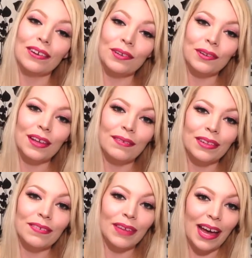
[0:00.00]
on your level
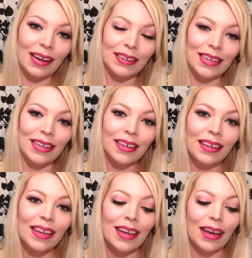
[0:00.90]
of acne,
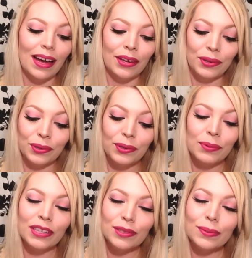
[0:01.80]
you're going to
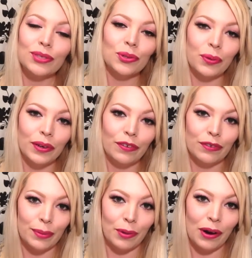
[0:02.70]
want to switch to
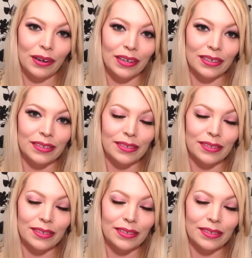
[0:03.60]
oil-free products.